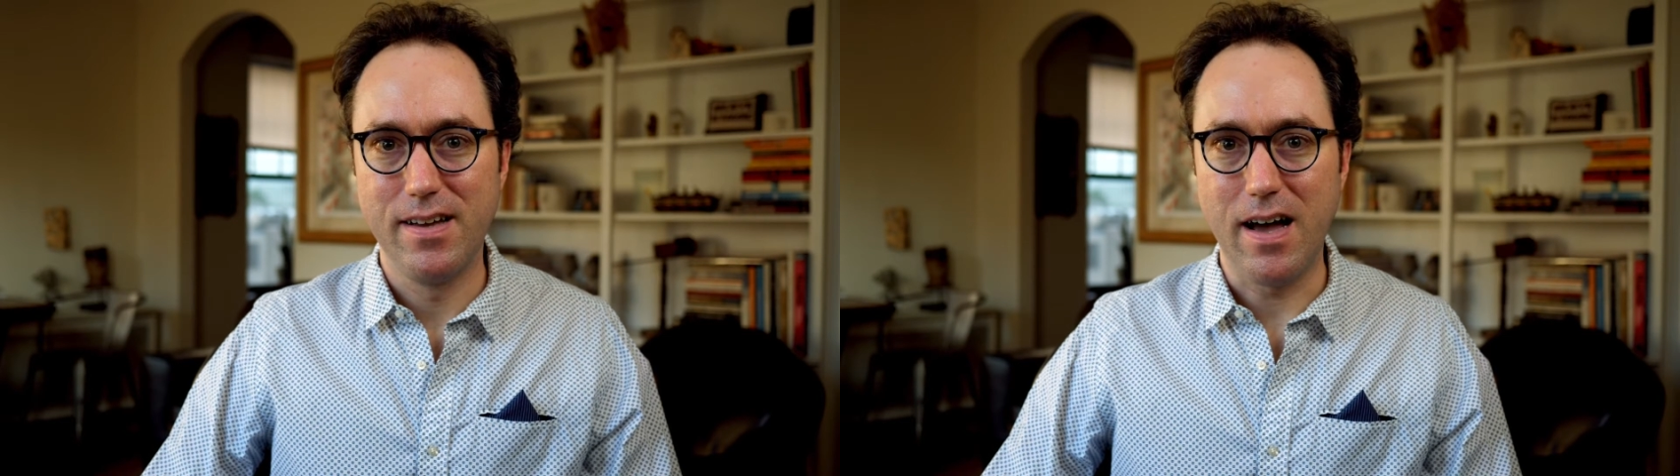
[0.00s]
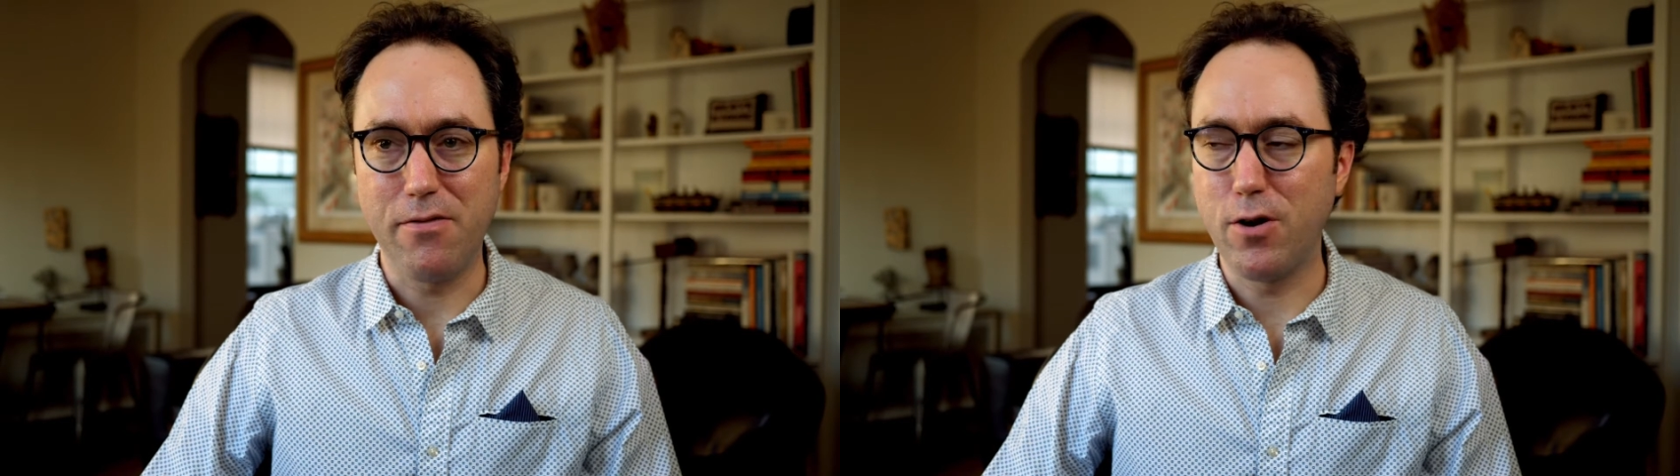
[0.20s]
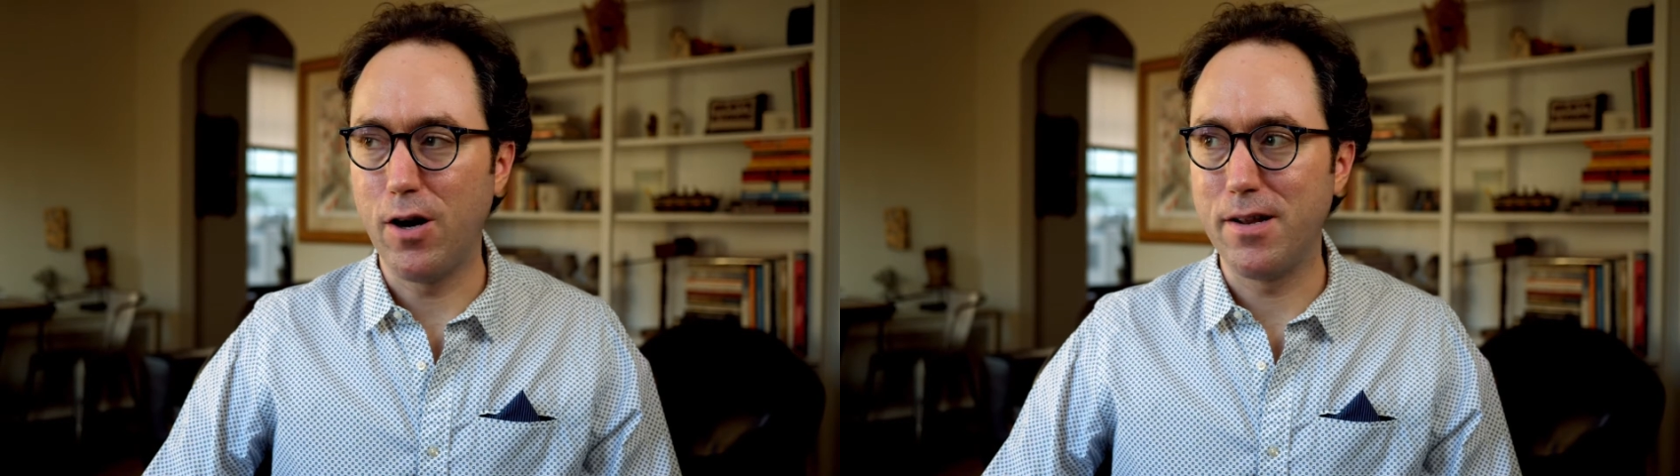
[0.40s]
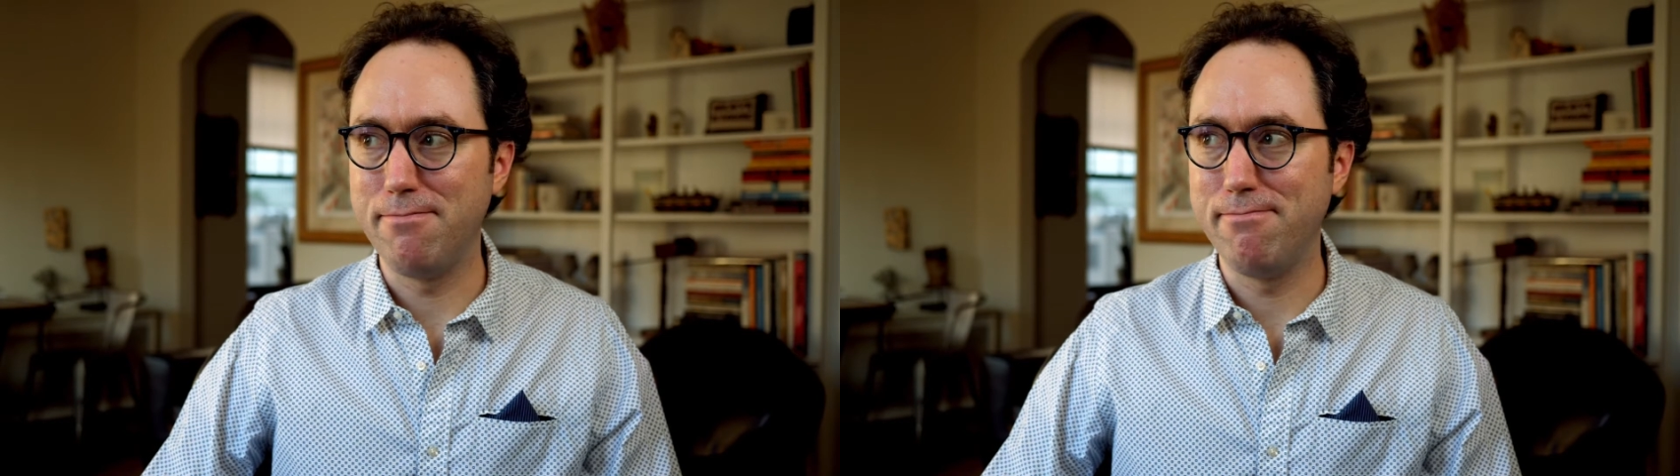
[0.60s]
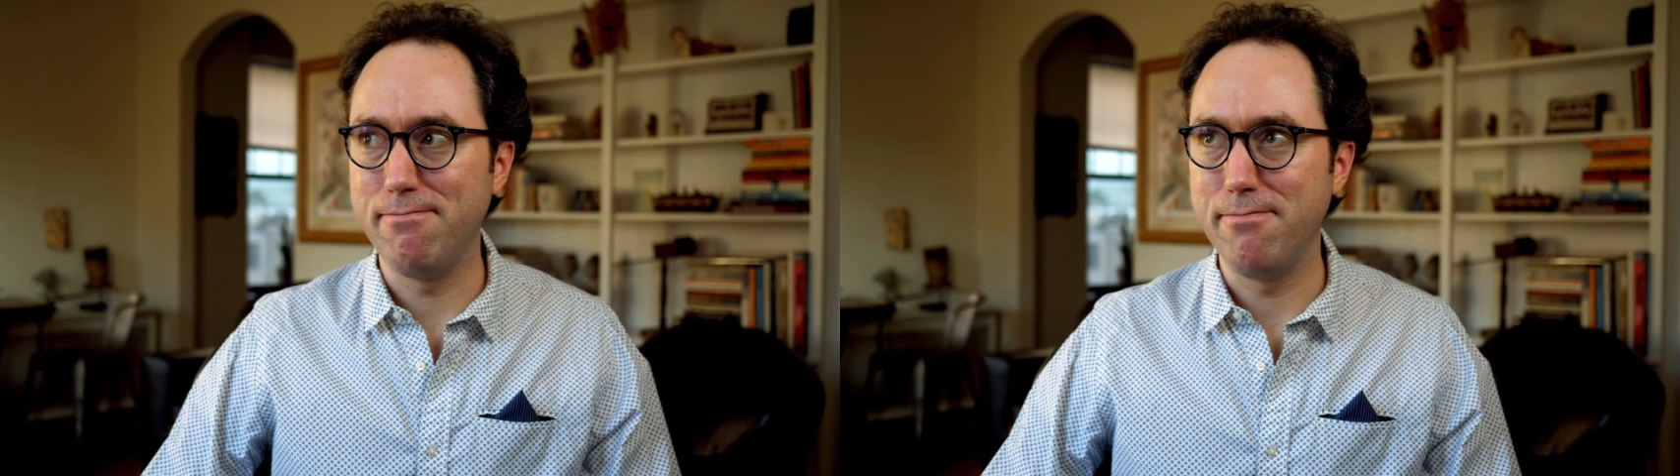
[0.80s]
I've
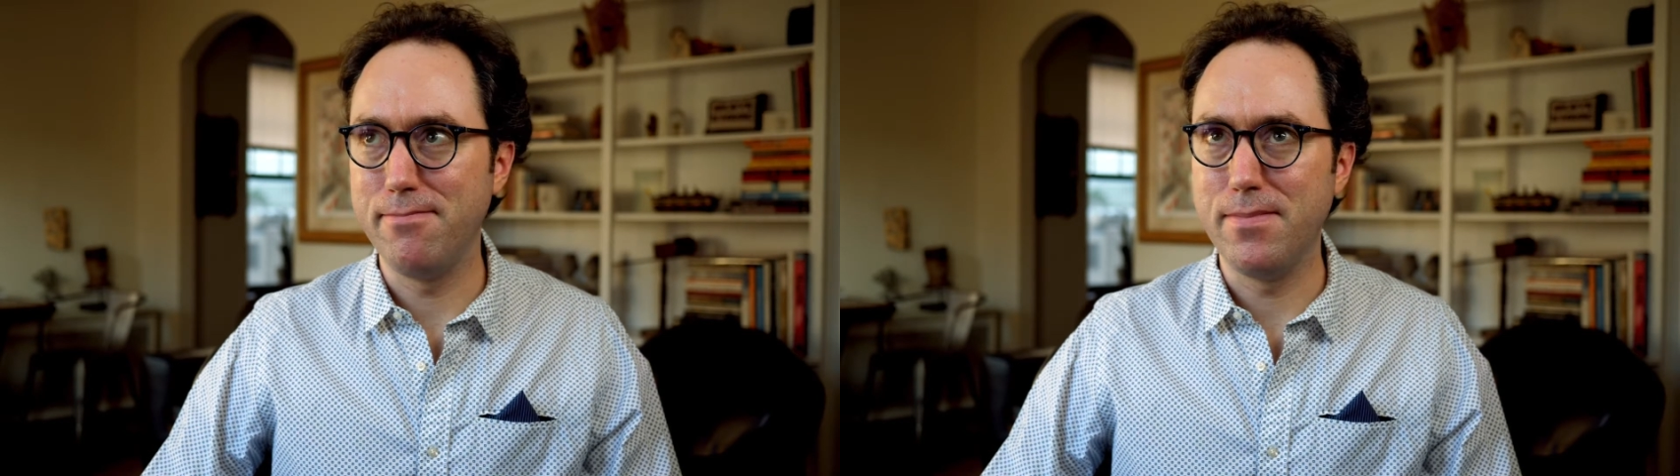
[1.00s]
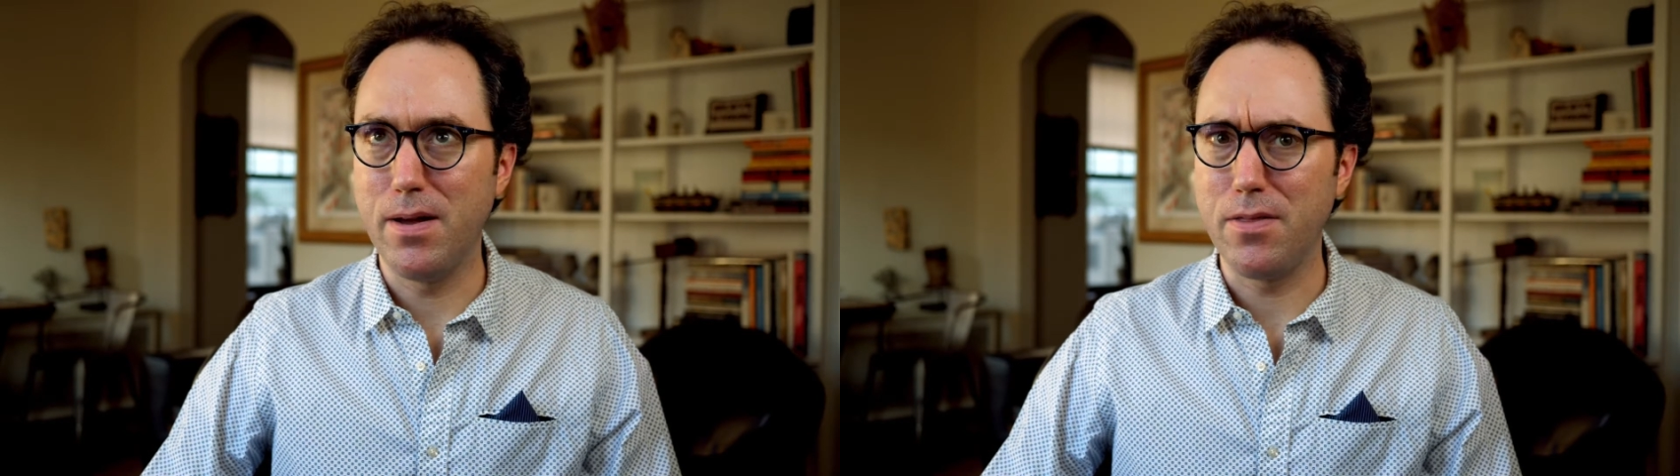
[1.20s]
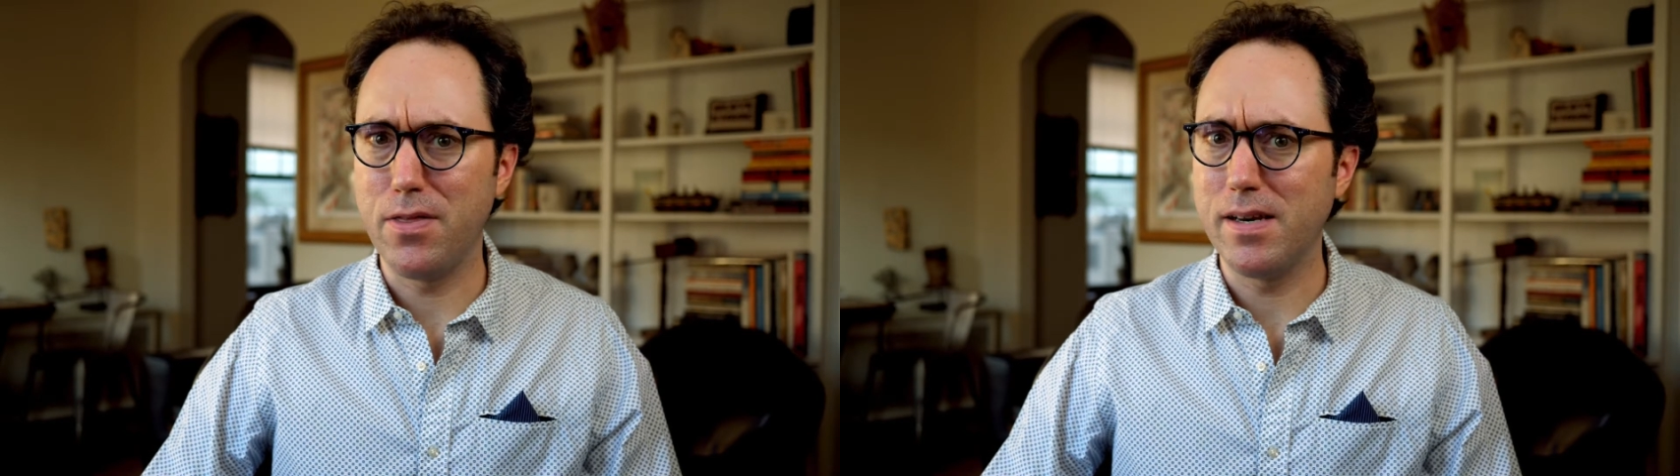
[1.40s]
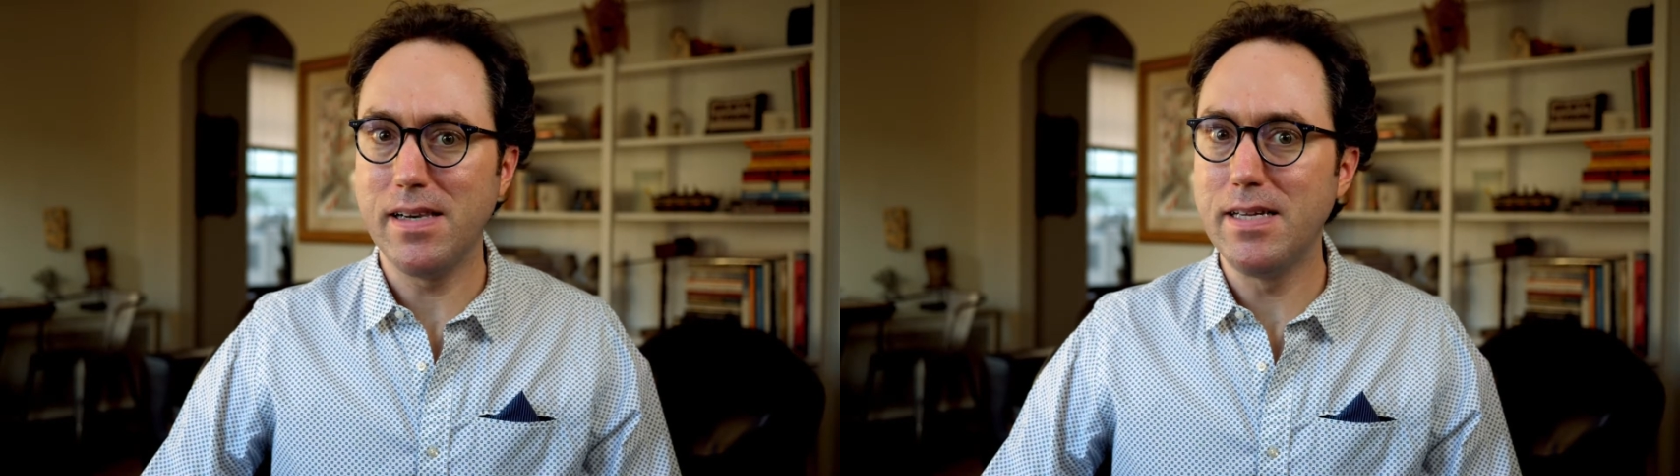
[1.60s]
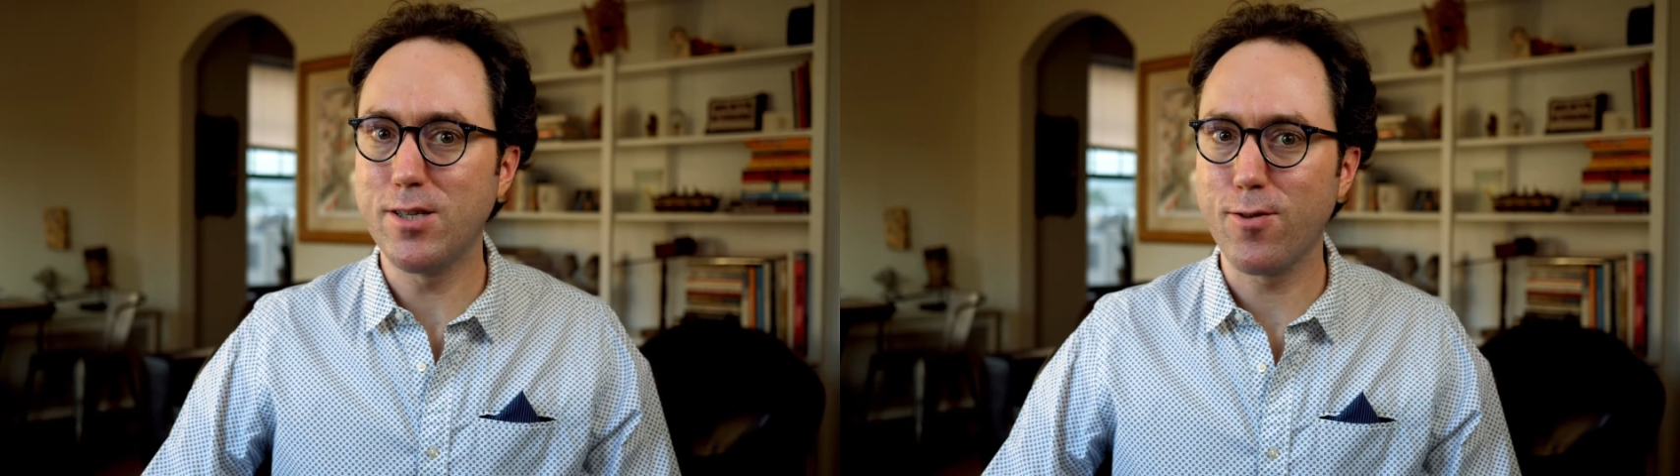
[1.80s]
gone at
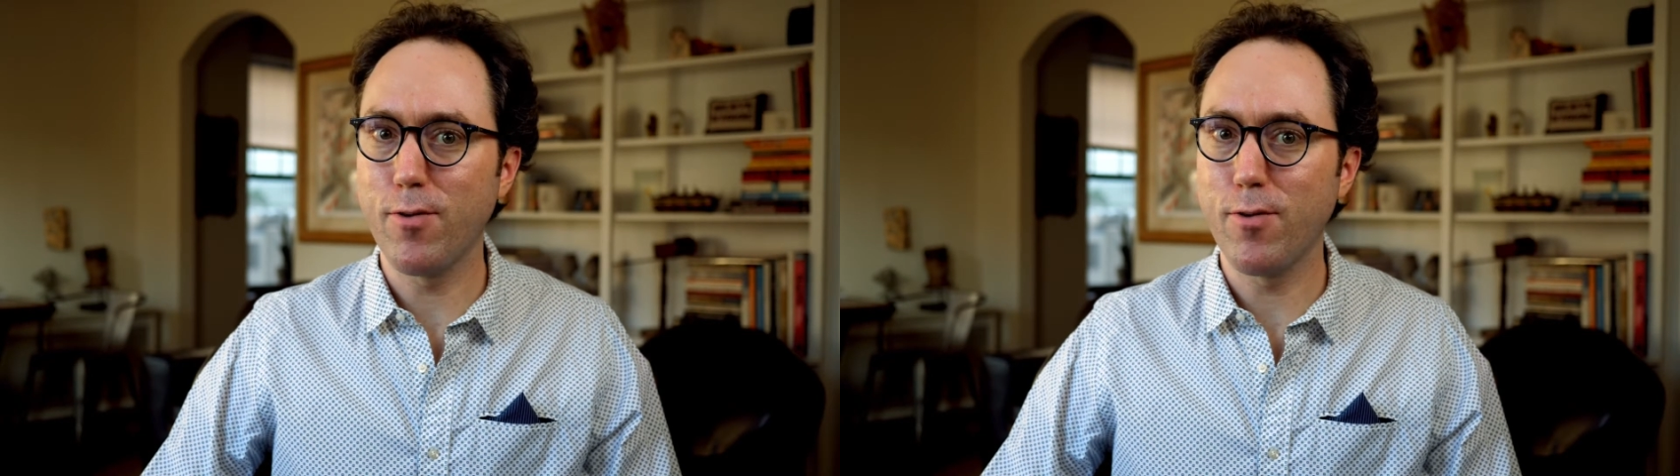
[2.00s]
least